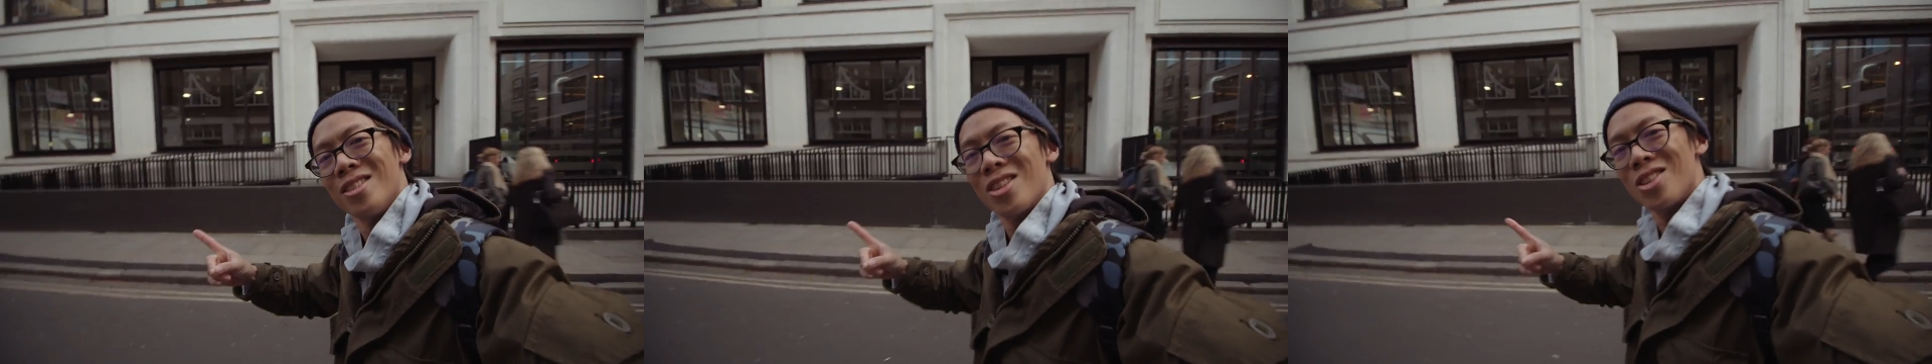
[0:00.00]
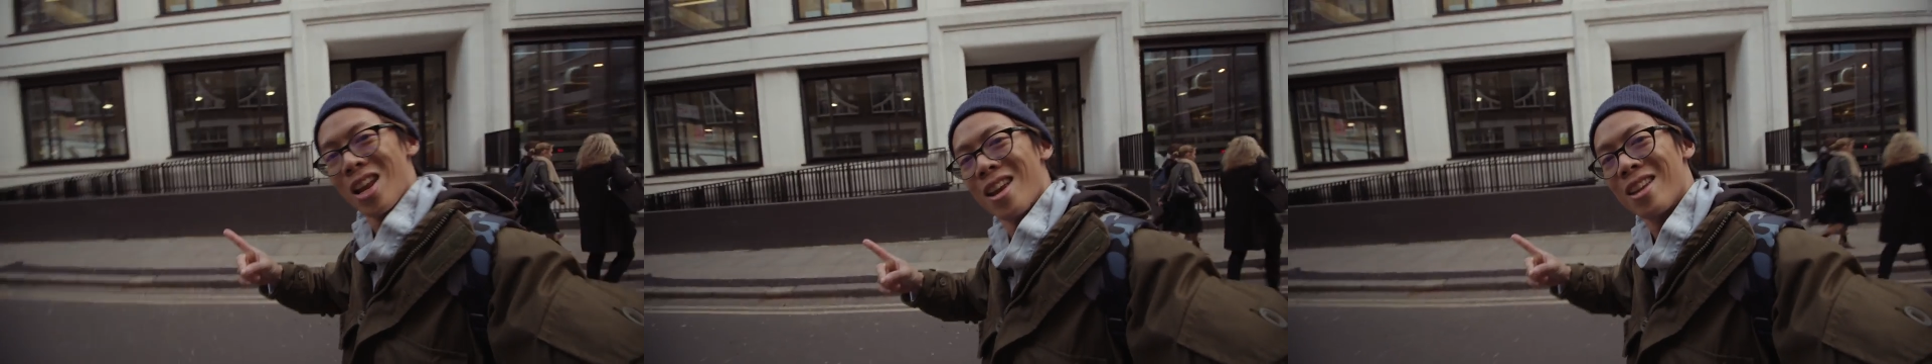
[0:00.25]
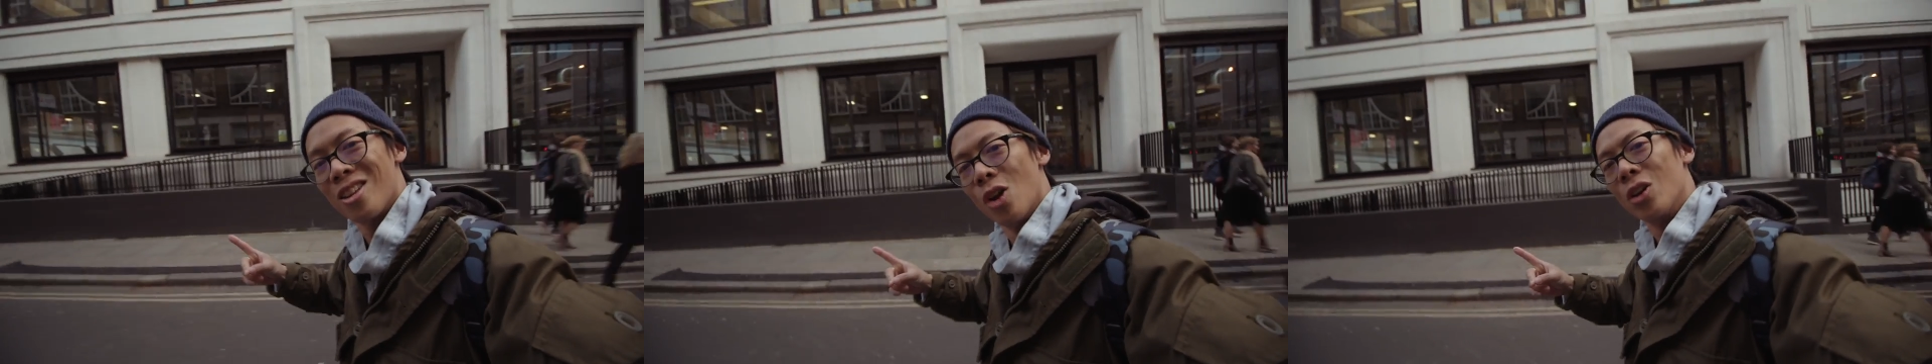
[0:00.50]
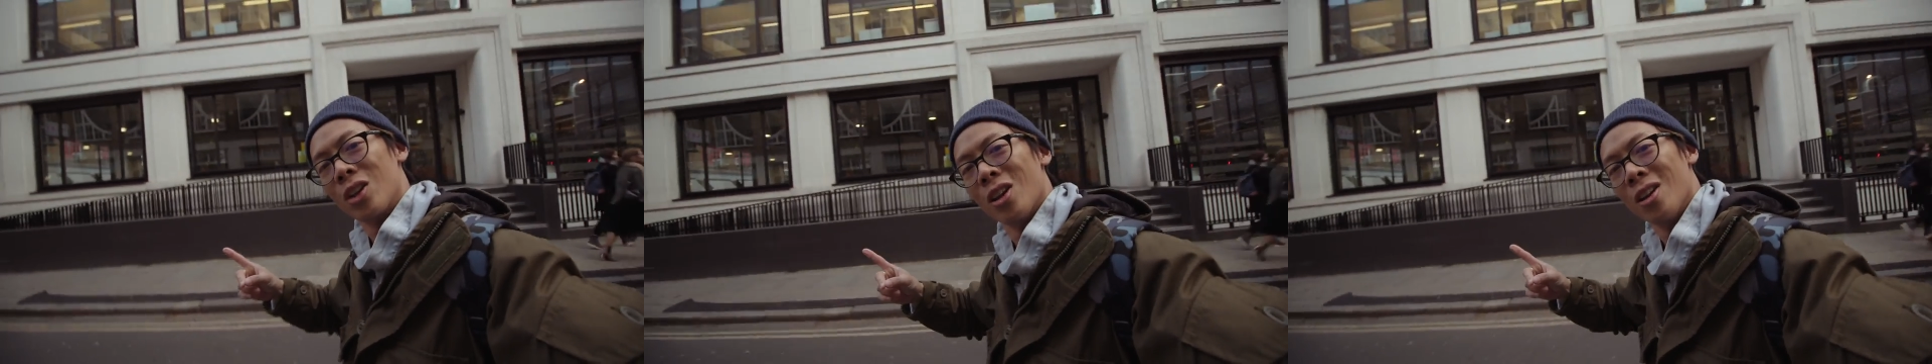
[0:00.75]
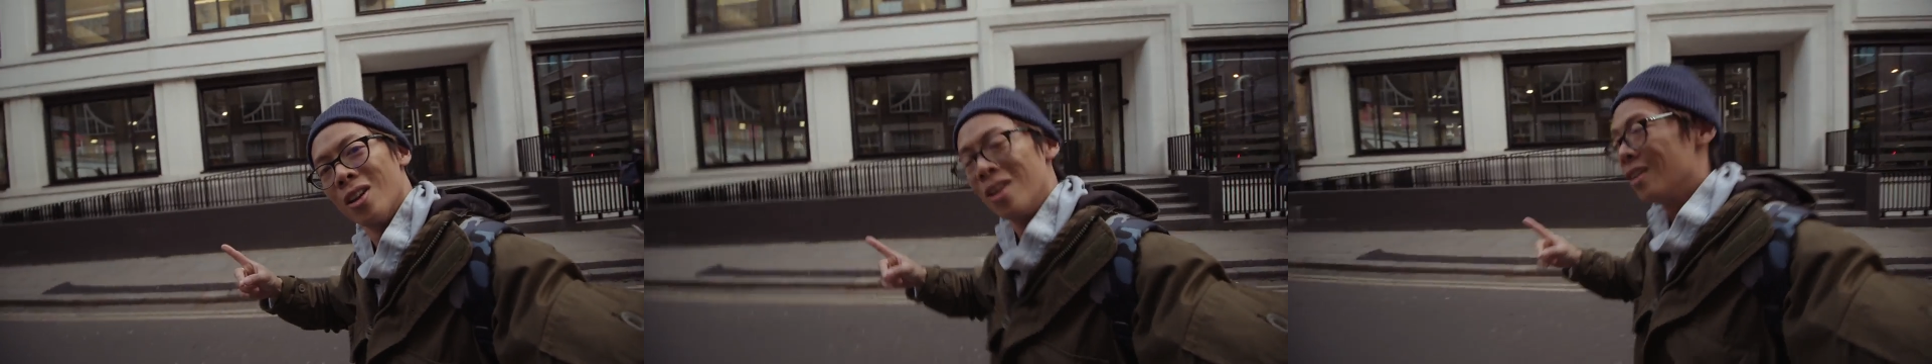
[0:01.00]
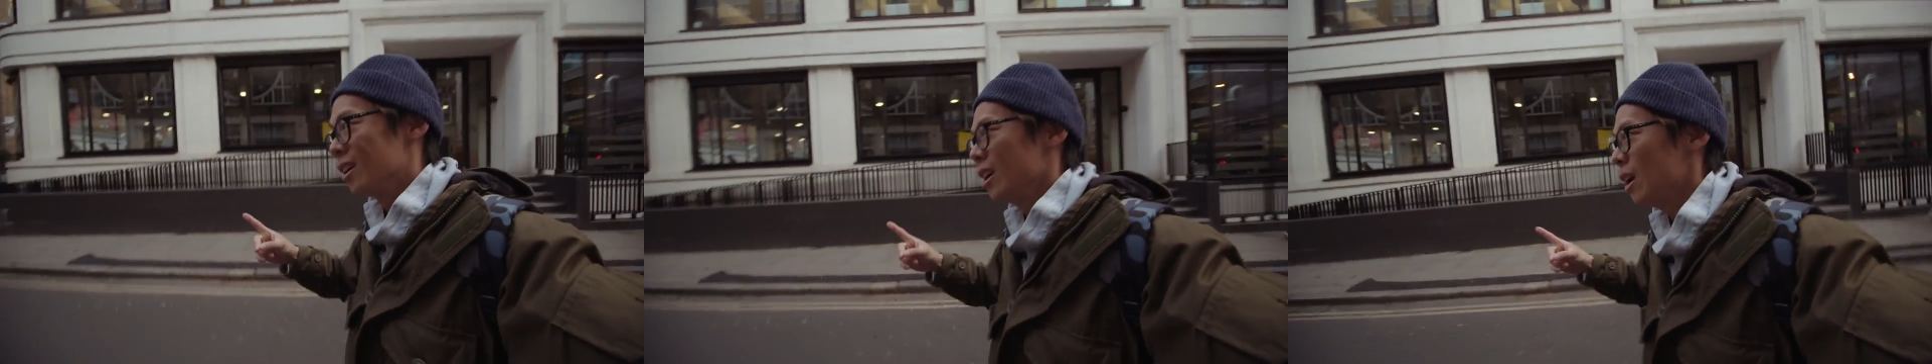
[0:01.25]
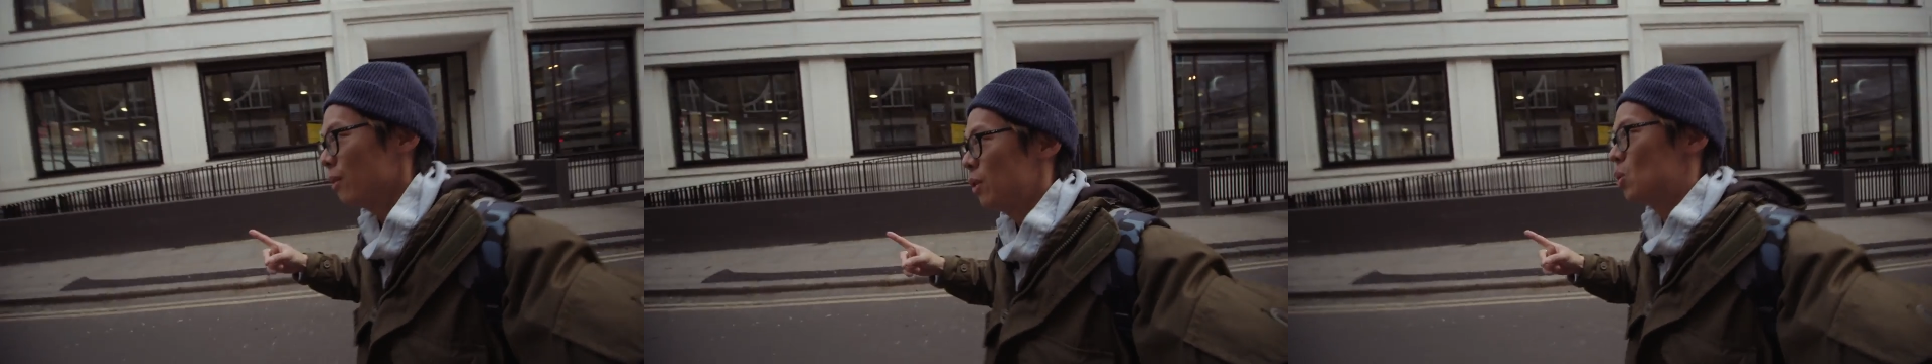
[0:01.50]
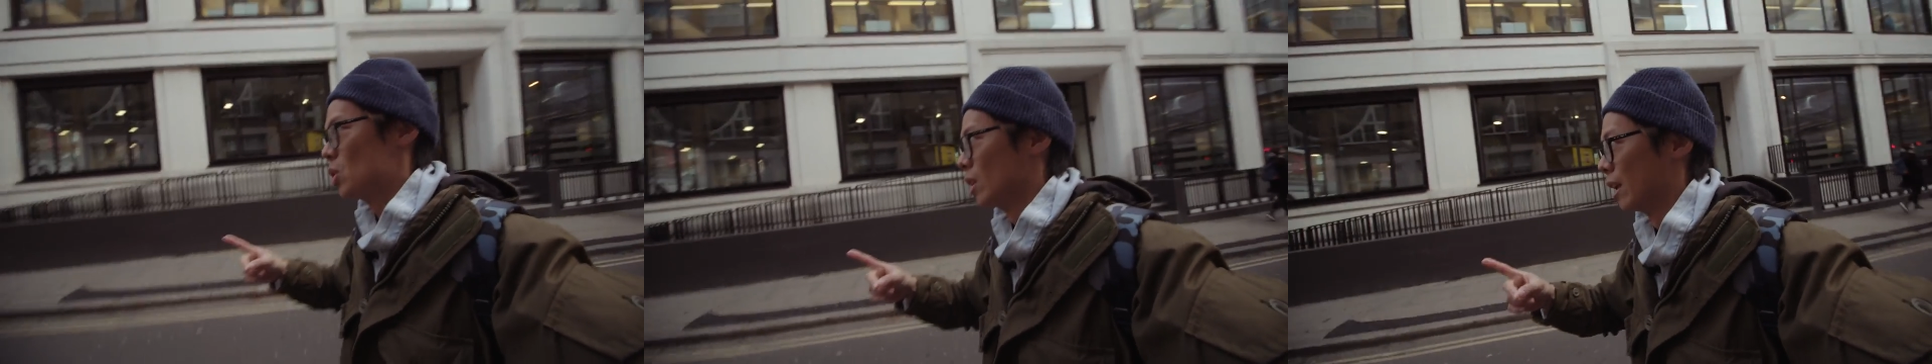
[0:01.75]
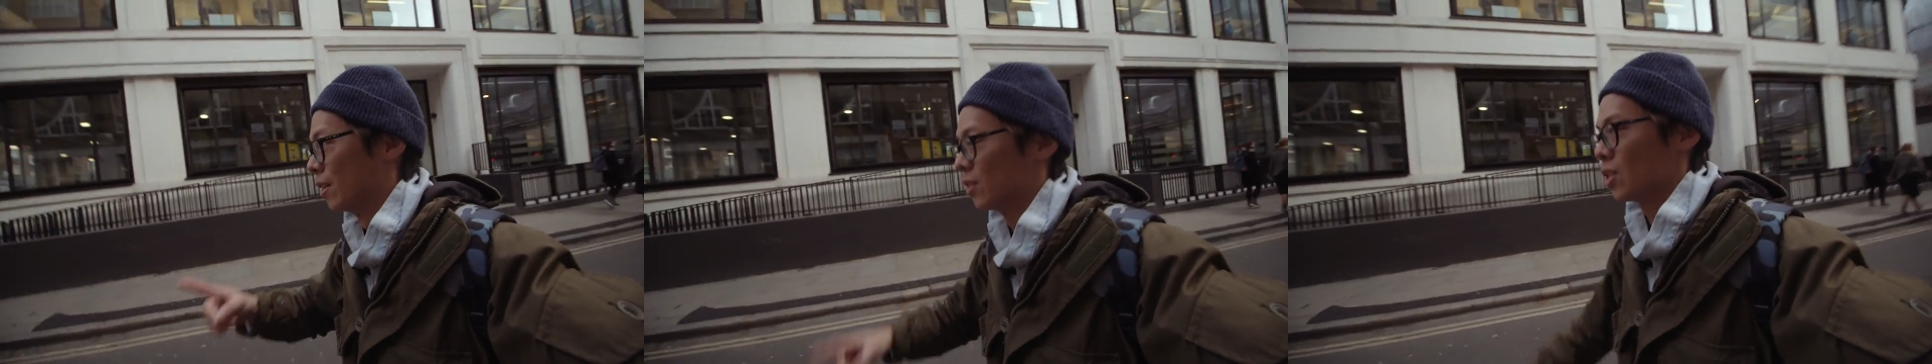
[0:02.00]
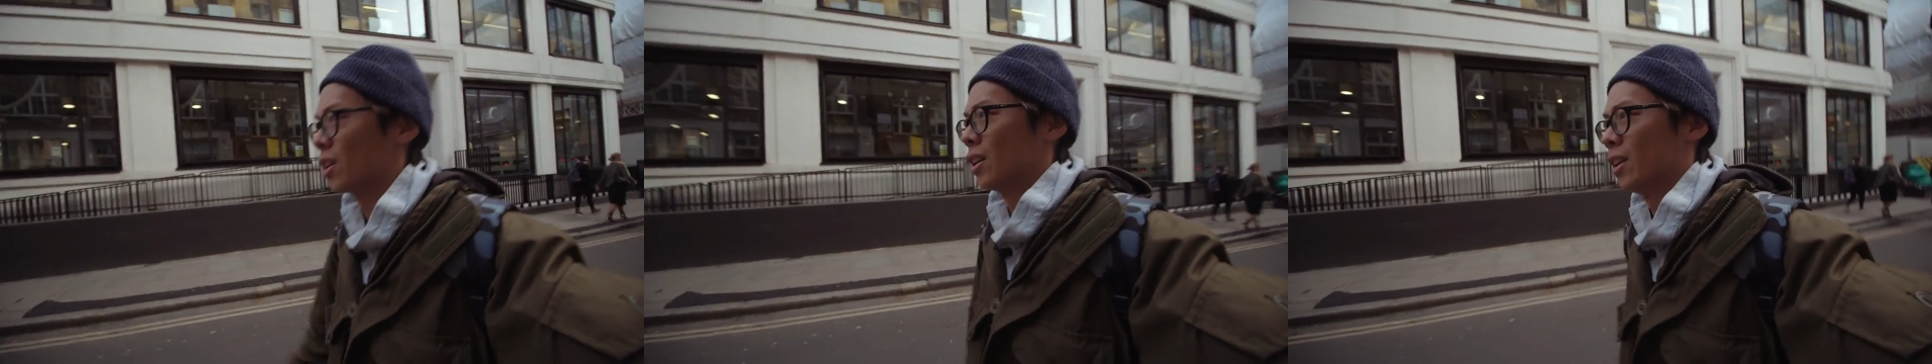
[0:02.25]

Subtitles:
to take a look at Fuji lens.